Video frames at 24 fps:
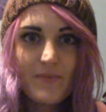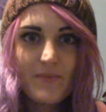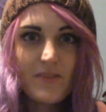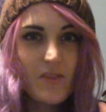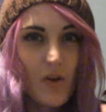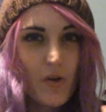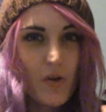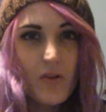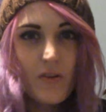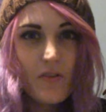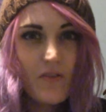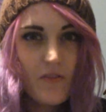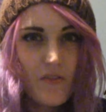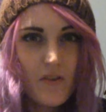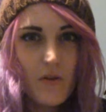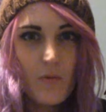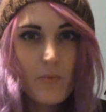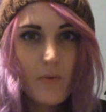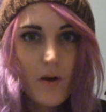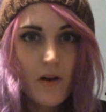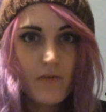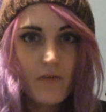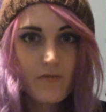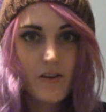don't feel
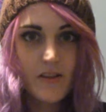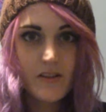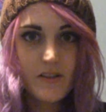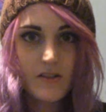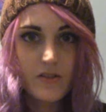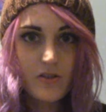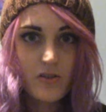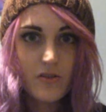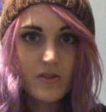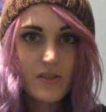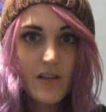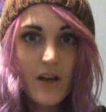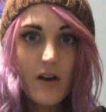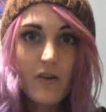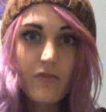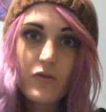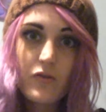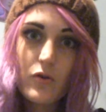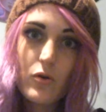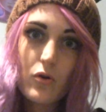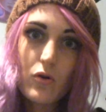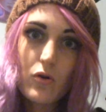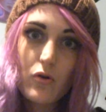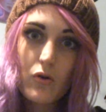perfect in yourself,
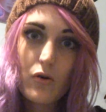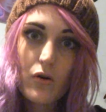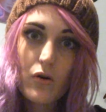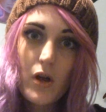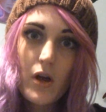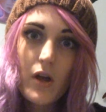or